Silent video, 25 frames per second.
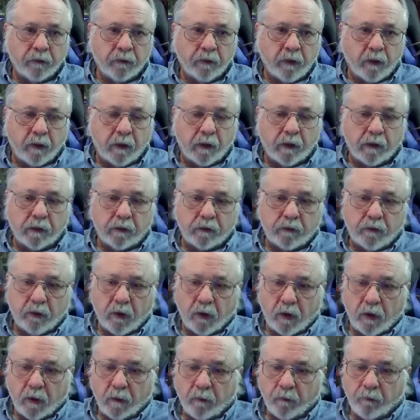And
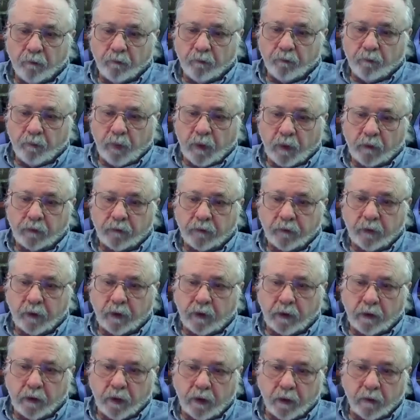that's
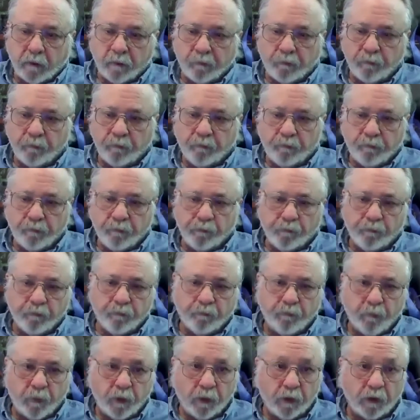
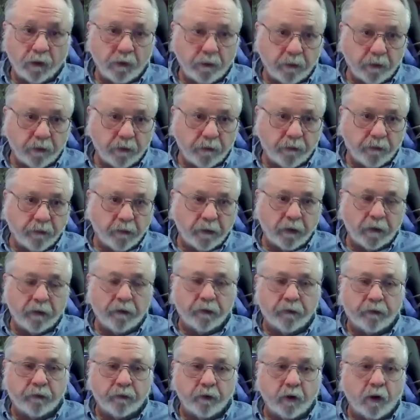it's an
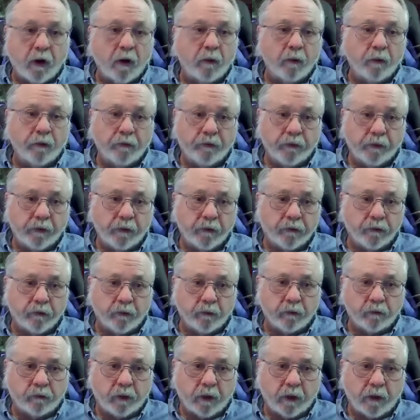industry almost in its
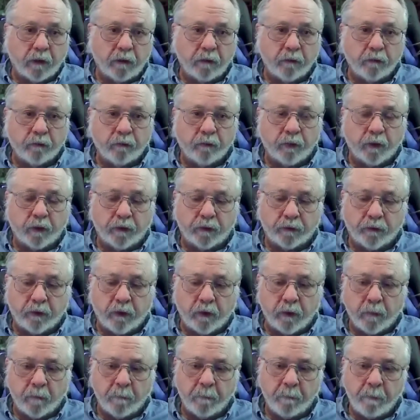own right, but
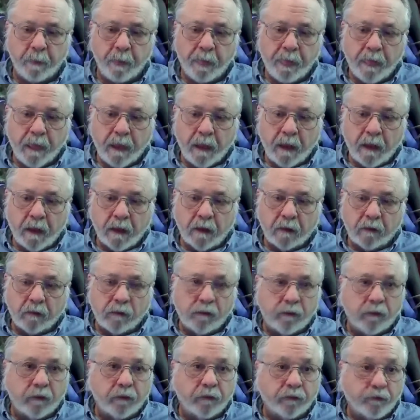
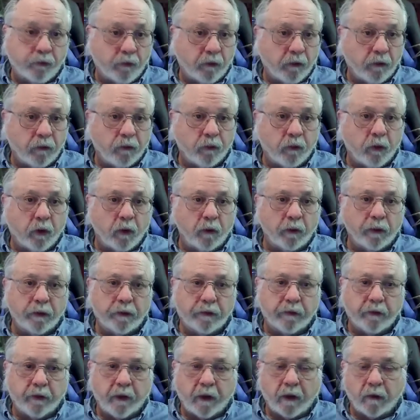you just sort of grow
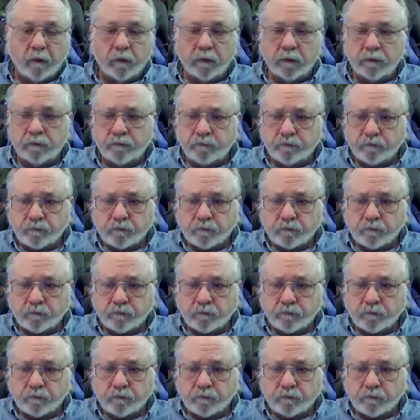into that one.